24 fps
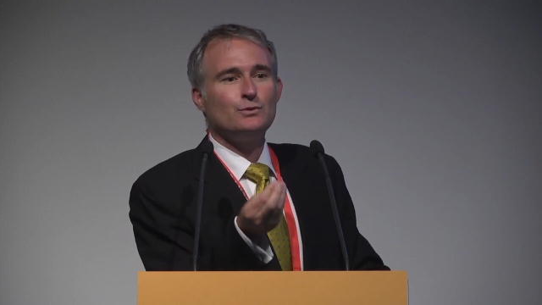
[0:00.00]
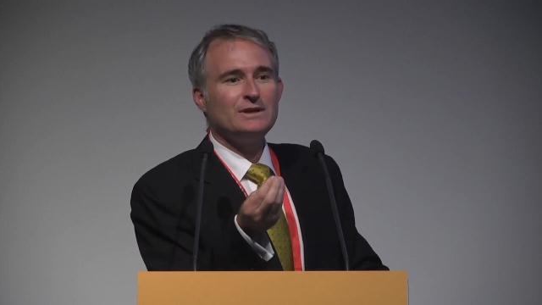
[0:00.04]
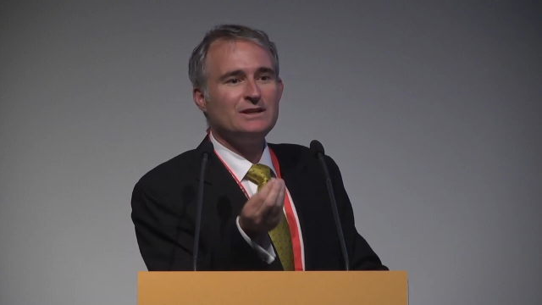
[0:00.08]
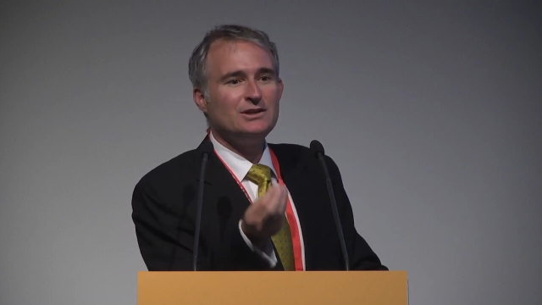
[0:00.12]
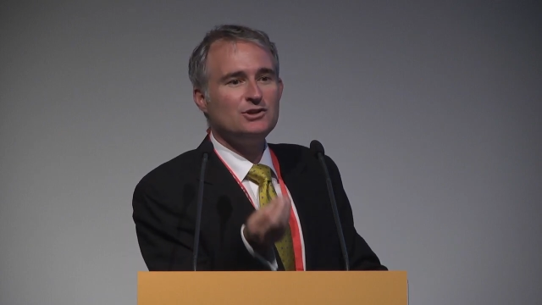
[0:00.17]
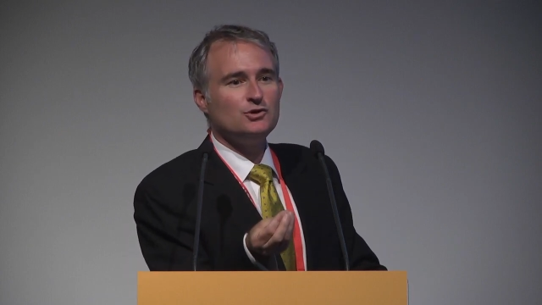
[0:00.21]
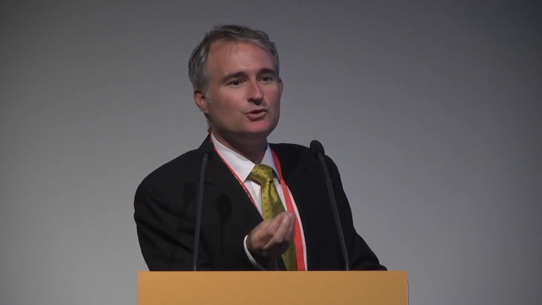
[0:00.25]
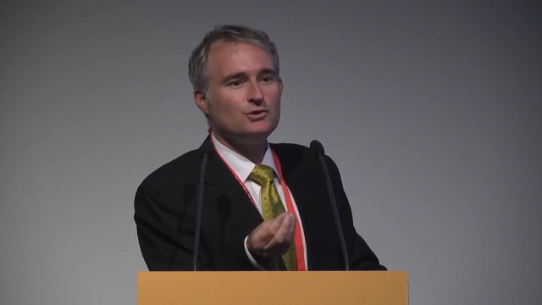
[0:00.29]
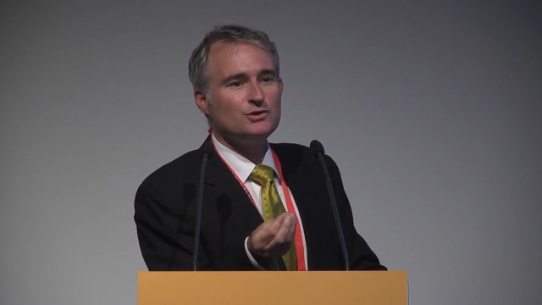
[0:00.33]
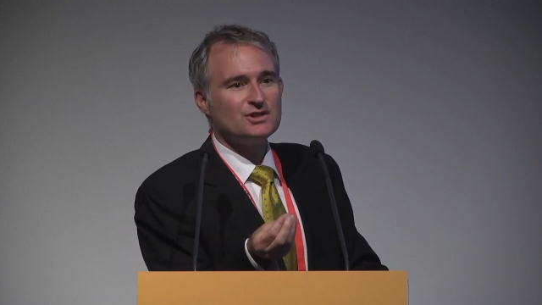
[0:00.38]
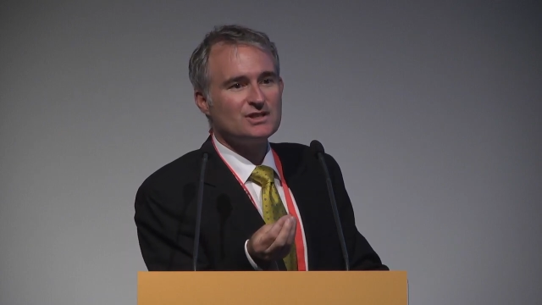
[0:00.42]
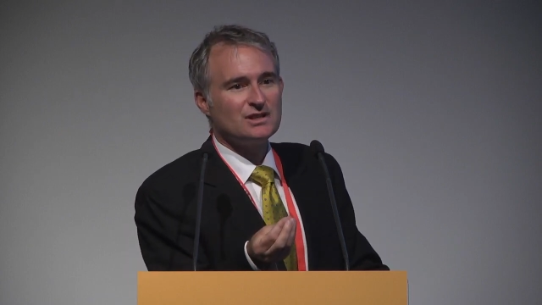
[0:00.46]
we
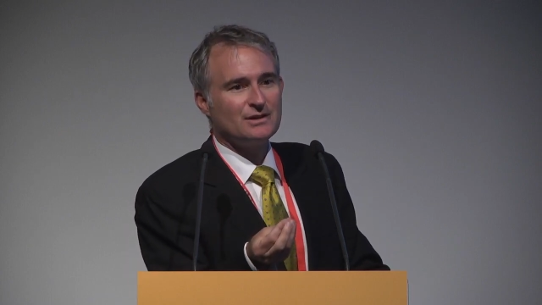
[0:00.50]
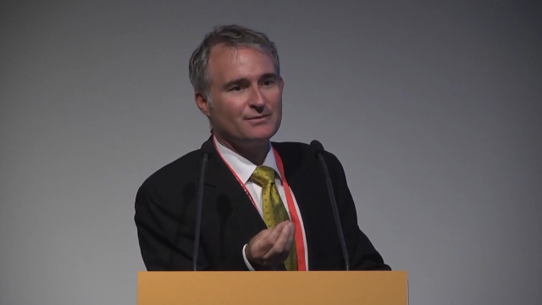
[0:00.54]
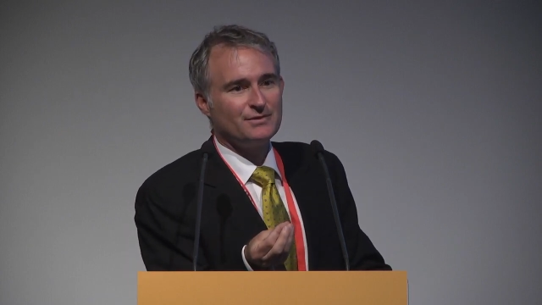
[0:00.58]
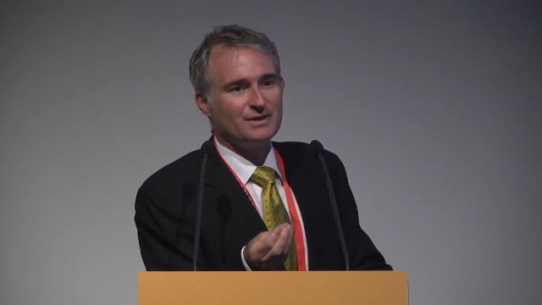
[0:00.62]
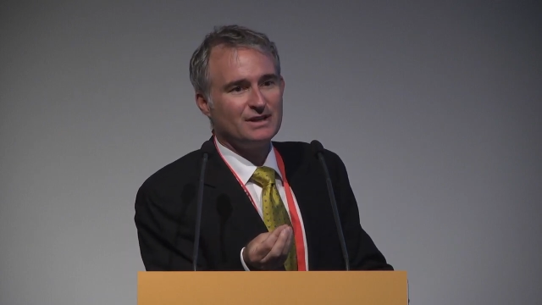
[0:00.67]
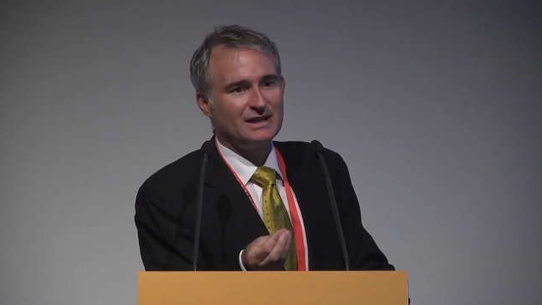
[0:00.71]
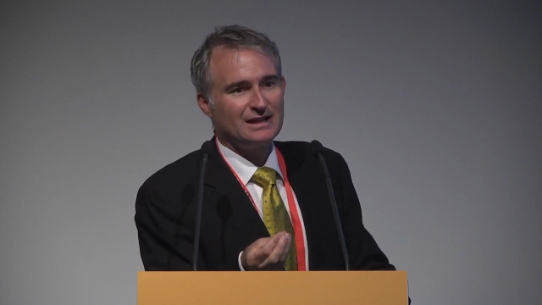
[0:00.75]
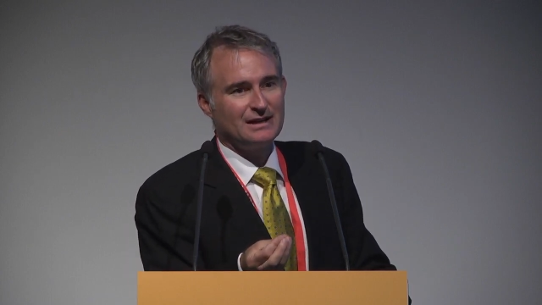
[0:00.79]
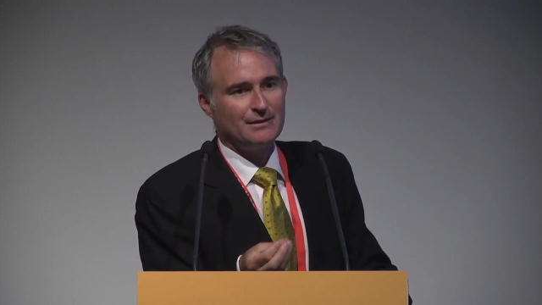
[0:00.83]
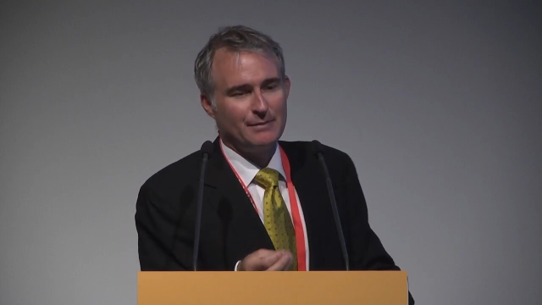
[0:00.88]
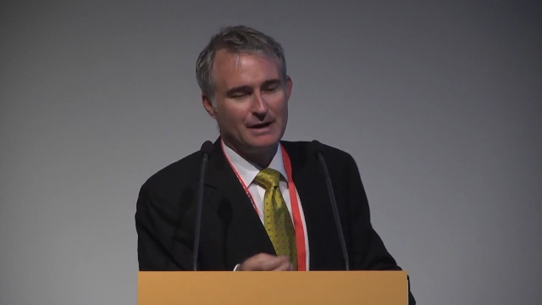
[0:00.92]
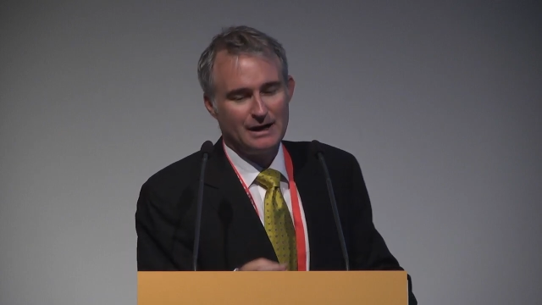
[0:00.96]
do
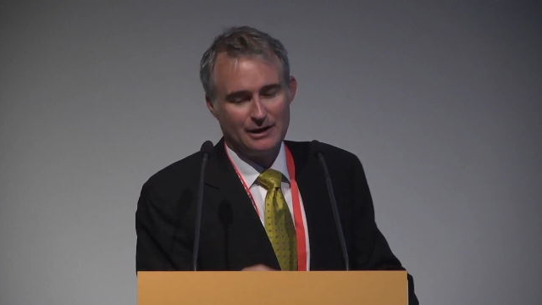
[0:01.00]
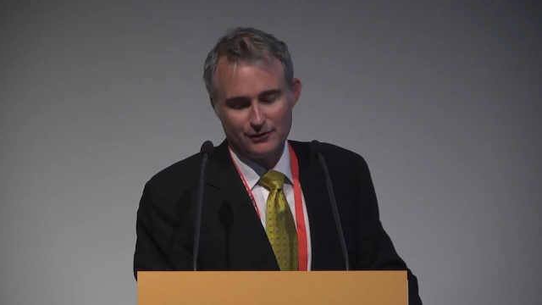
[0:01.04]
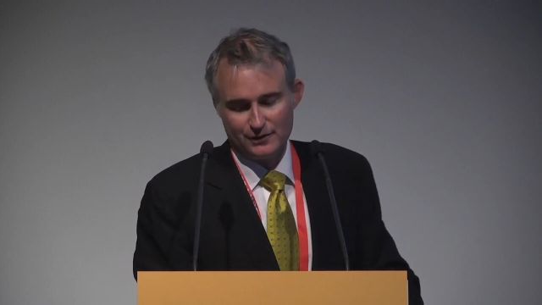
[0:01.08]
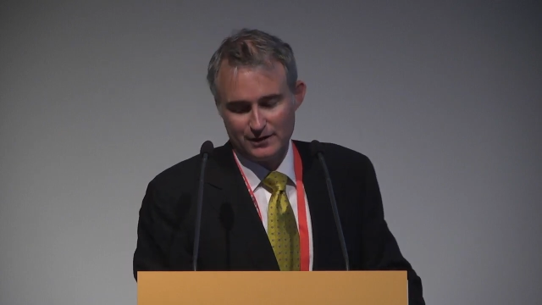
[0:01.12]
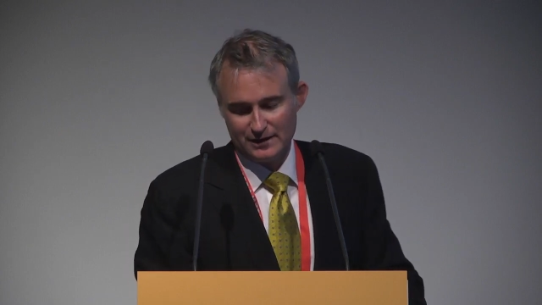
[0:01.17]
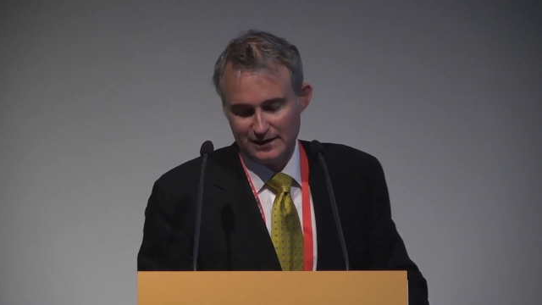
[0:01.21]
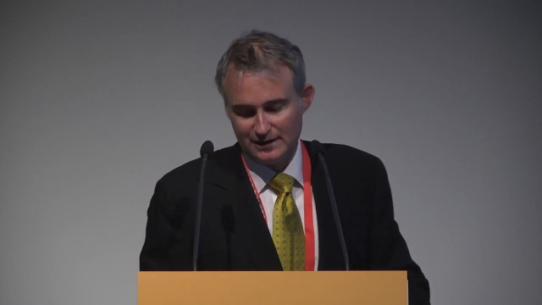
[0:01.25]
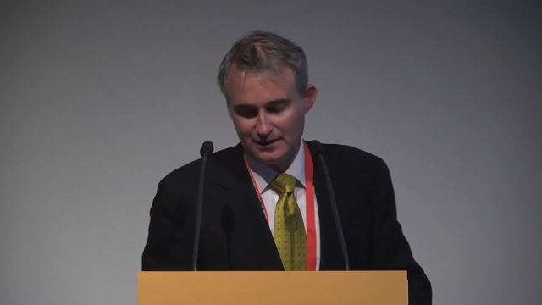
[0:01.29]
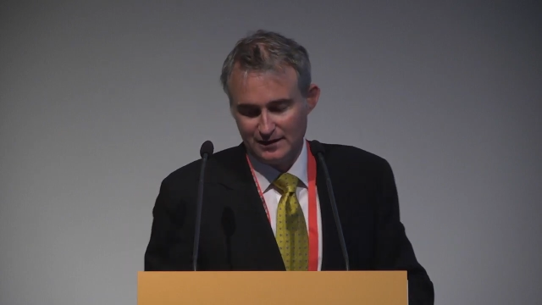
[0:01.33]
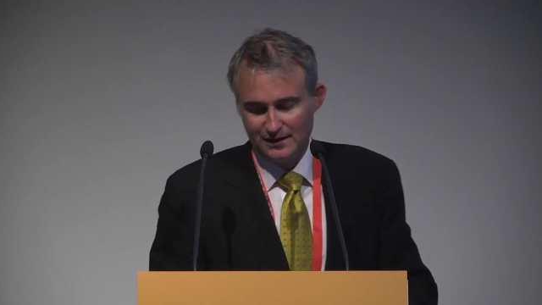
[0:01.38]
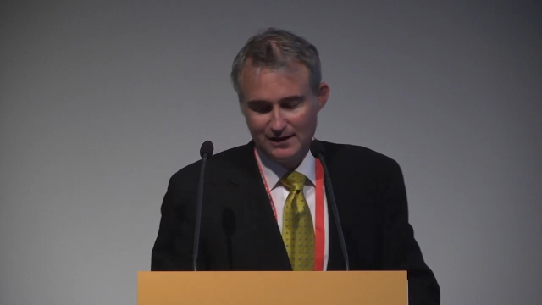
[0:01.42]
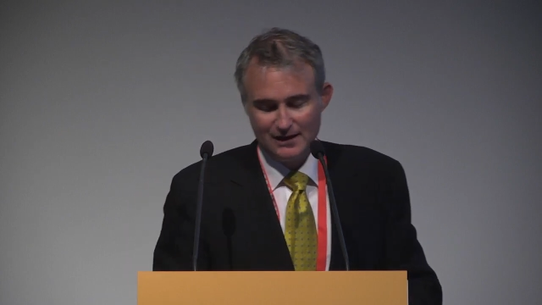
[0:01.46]
something about
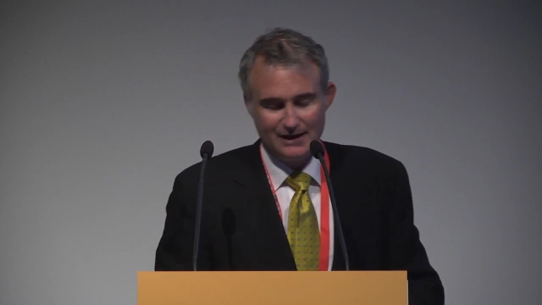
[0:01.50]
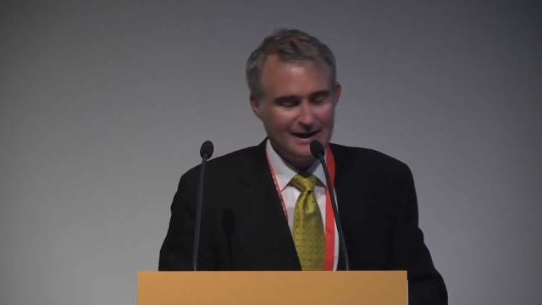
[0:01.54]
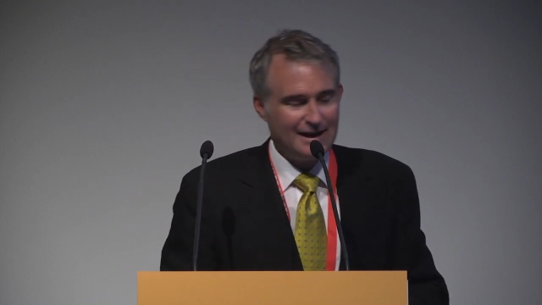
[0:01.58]
it?